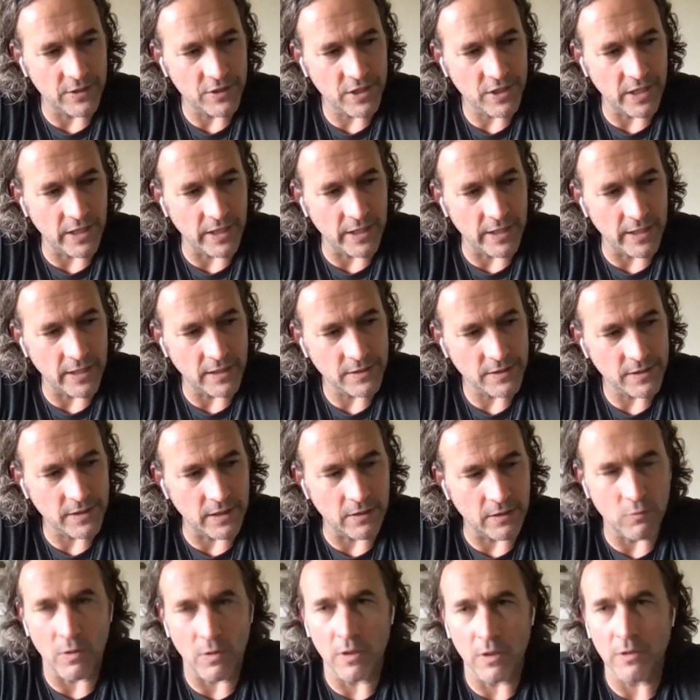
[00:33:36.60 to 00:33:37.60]

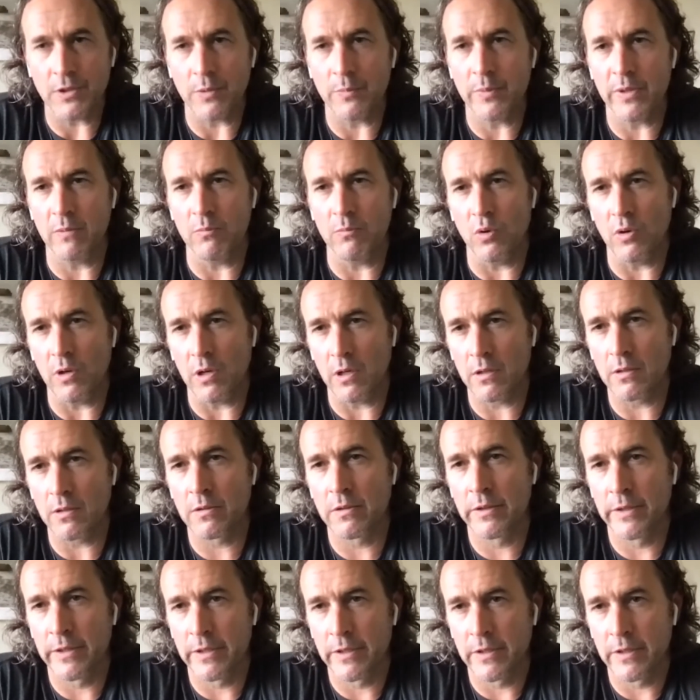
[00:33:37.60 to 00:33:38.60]
HKS and Walter P. Moore.
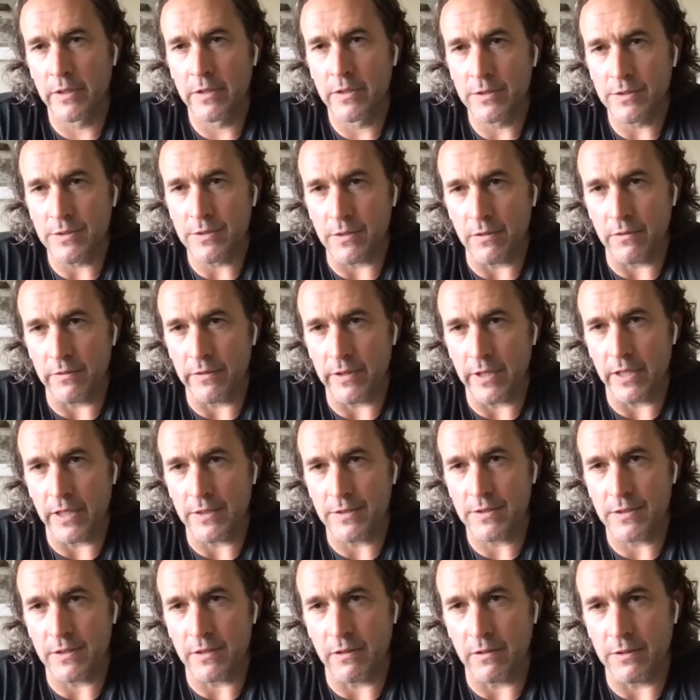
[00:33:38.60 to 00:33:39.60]
So
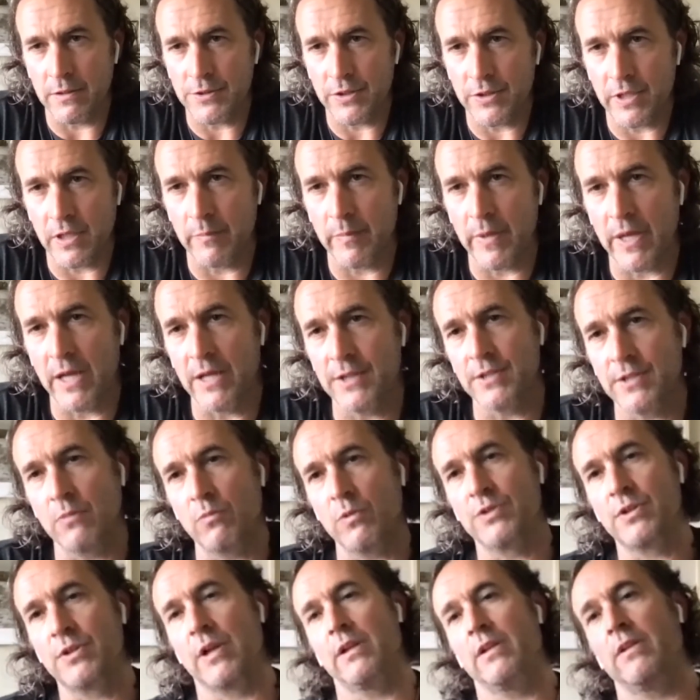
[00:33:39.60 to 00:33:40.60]
that, as you can
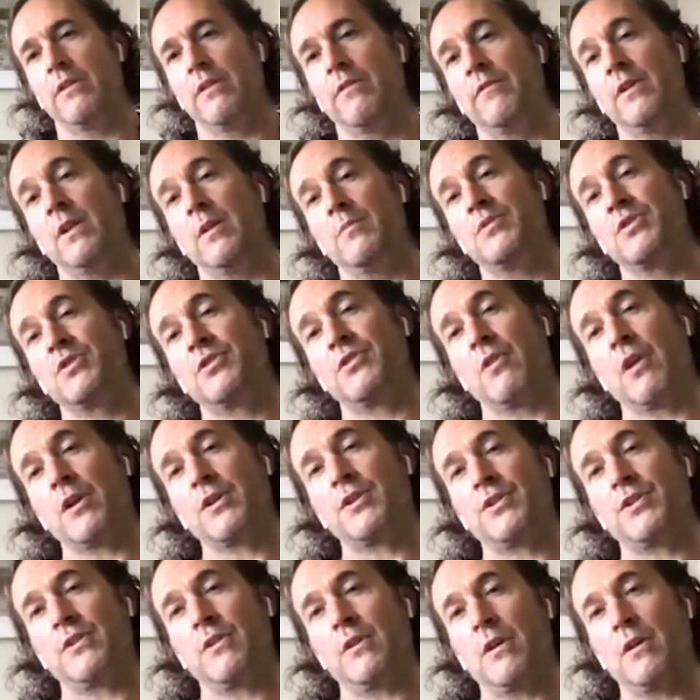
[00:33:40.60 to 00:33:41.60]
imagine, we're trying to develop
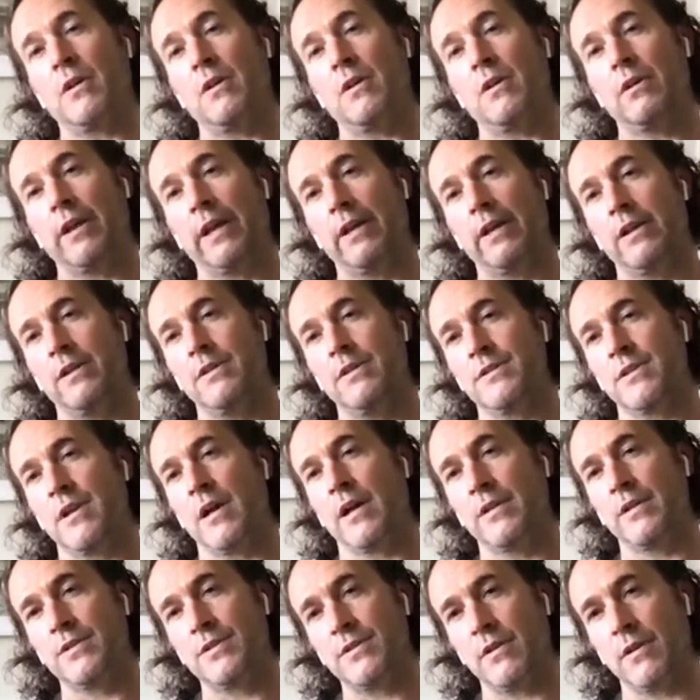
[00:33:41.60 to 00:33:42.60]
structure and a
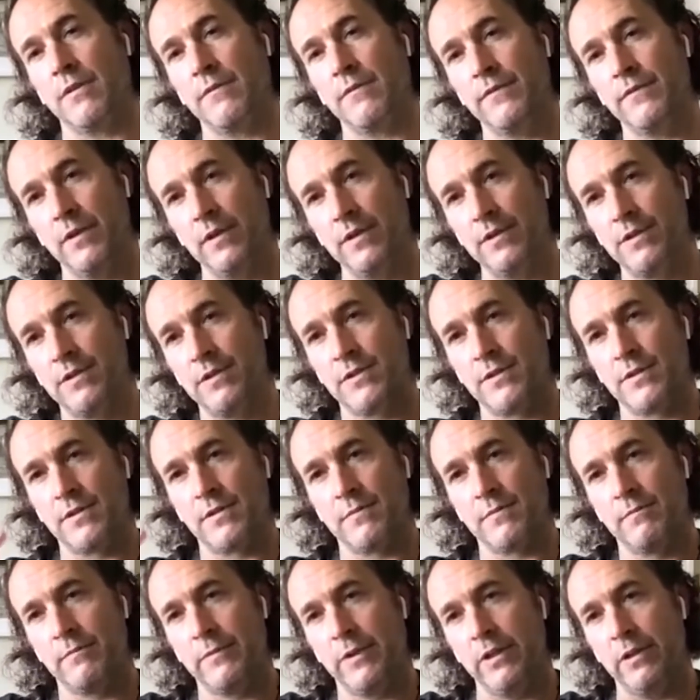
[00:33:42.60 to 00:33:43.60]
design
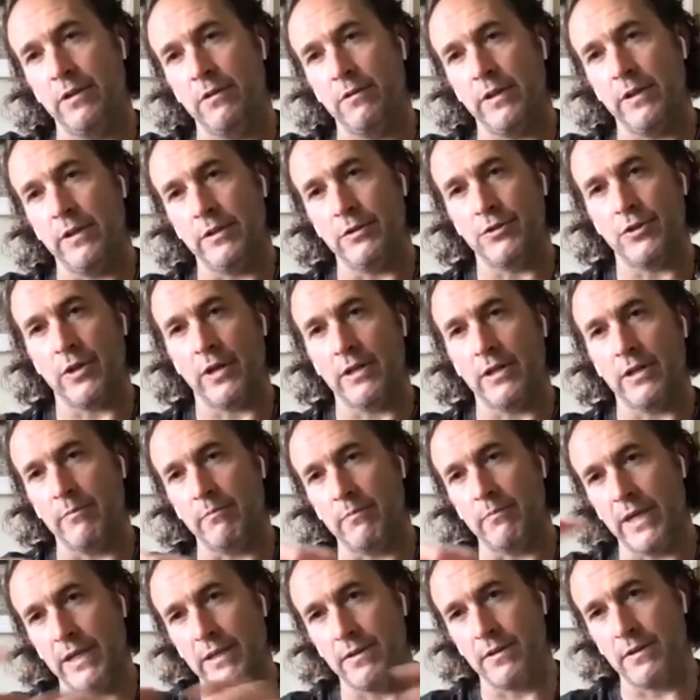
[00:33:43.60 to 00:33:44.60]
surface, and trying to
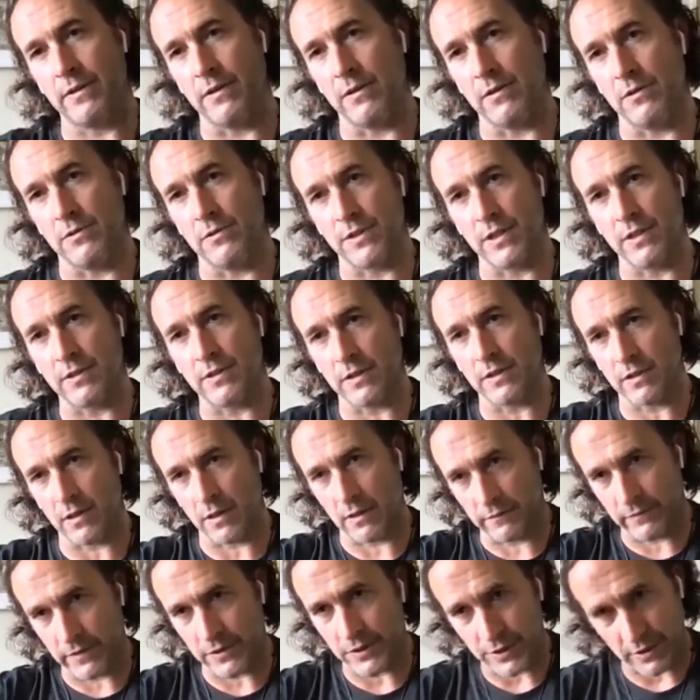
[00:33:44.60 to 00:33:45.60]
mate those, get the
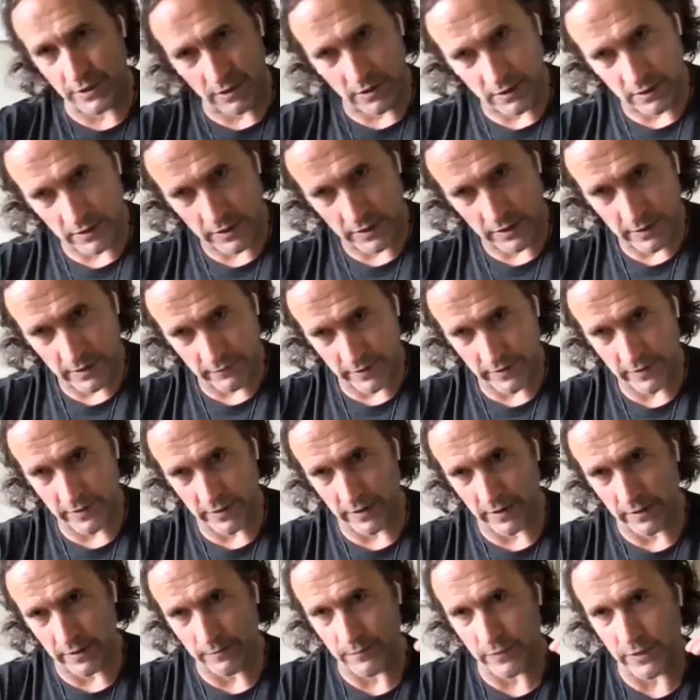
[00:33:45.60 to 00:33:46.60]
curvature, get
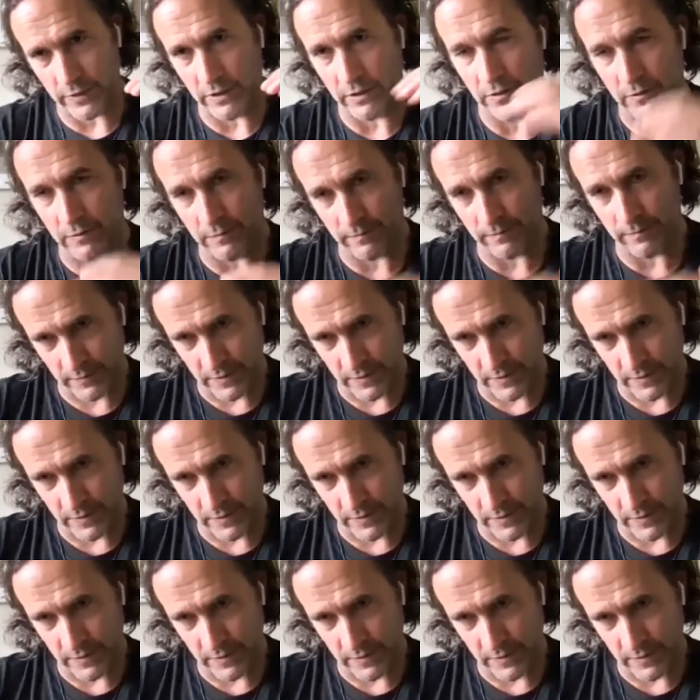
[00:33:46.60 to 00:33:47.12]
everything,